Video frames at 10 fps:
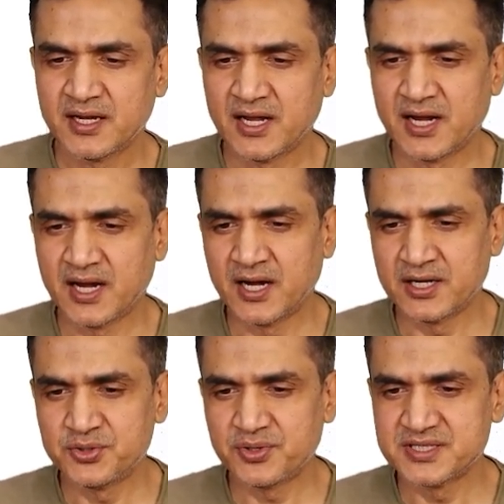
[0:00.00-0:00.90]

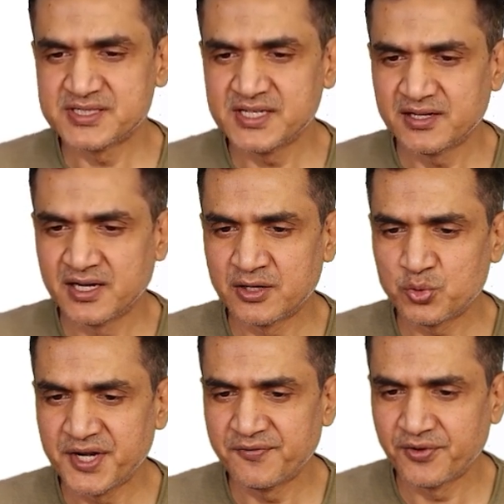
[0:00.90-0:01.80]
and you can see
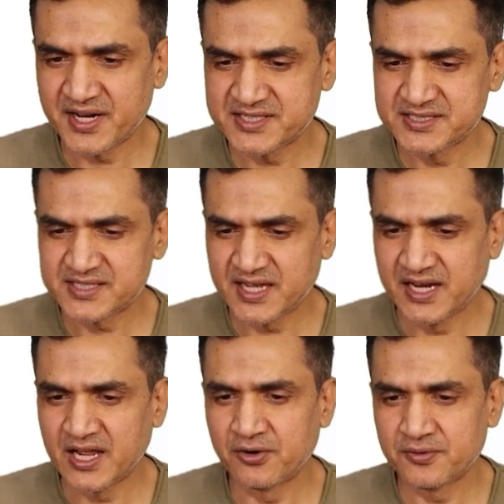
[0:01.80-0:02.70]
24 actions,
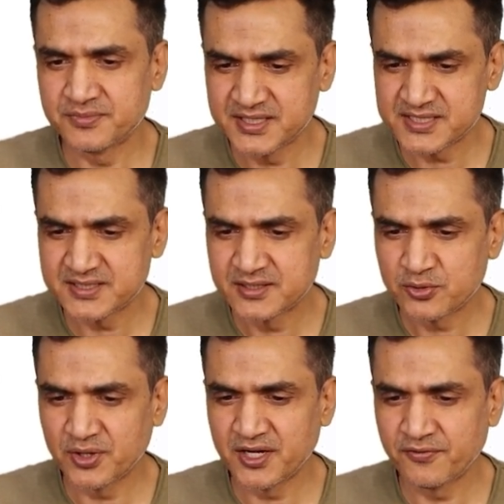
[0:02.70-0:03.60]
and out of this
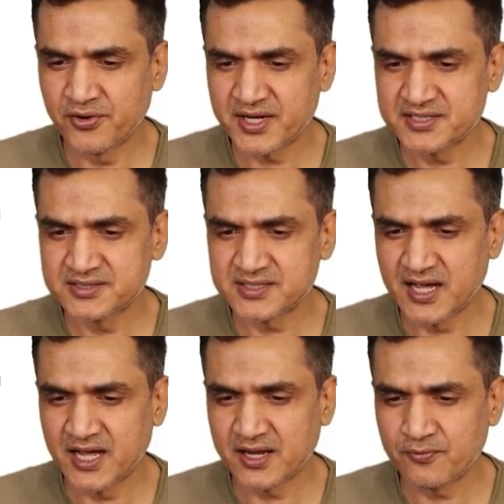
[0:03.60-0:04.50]
24 actions
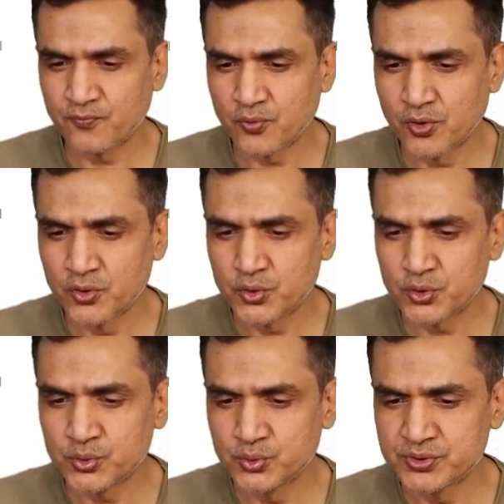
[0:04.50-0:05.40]
I want to
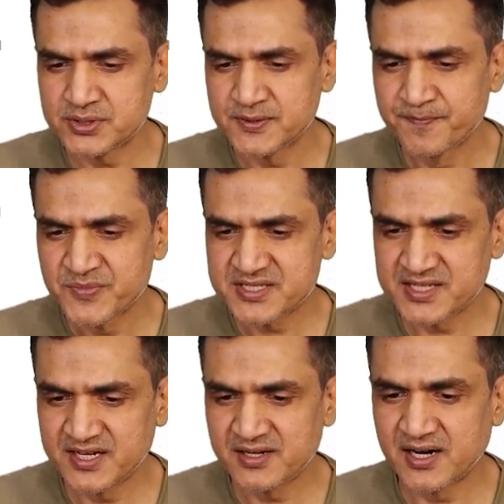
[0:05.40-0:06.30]
use
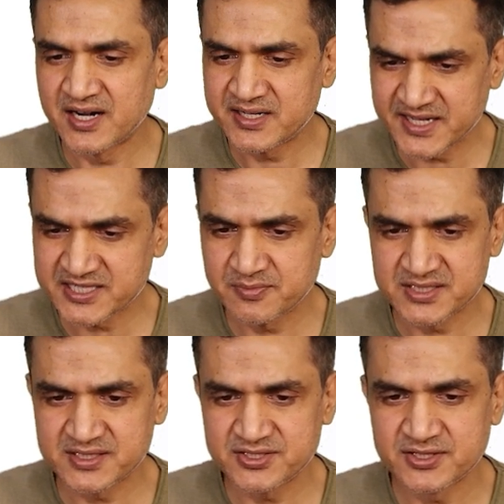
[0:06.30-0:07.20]
send a text
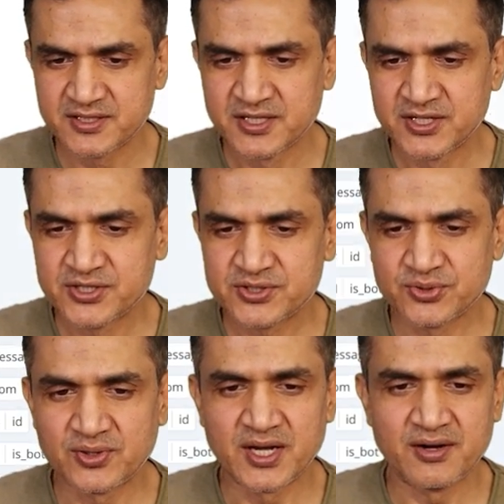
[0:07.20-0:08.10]
message. So
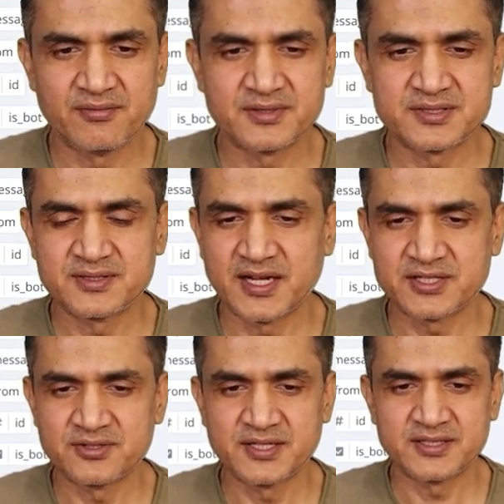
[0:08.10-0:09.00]
I am
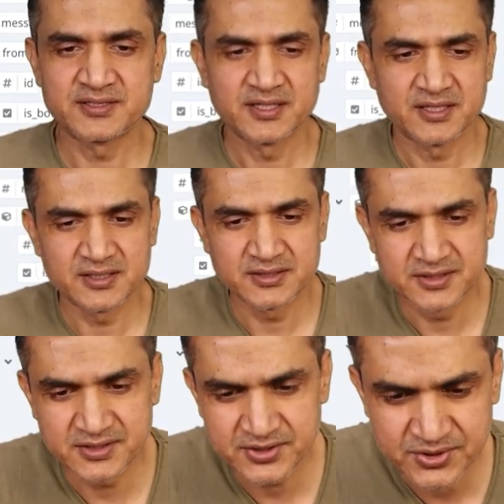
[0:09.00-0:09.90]
actually
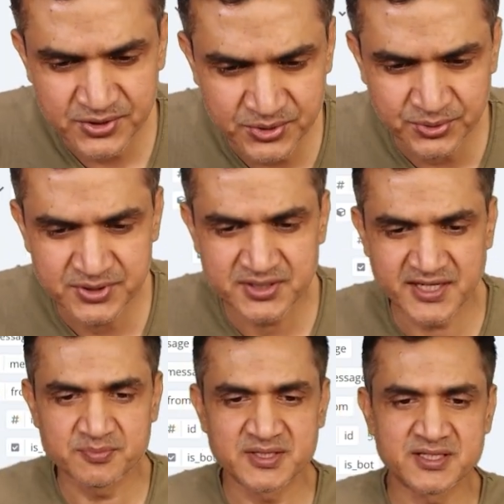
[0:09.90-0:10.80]
thus use
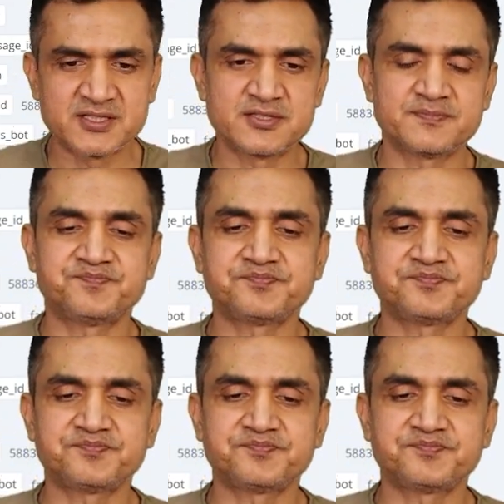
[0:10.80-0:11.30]
text message,